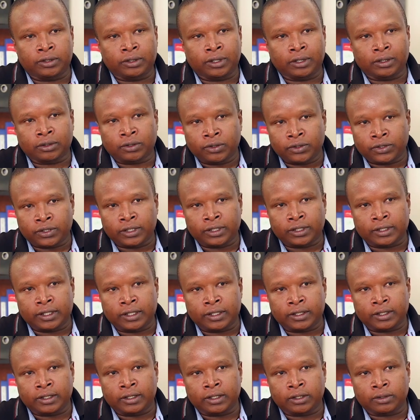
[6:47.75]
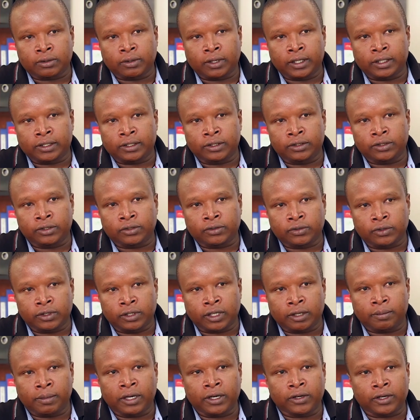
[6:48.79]
and consistency is quite useful in
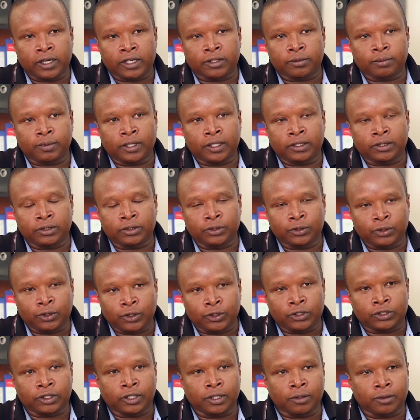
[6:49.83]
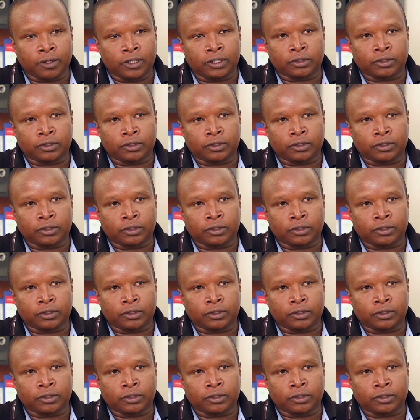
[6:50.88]
a biogas plant. You don't really want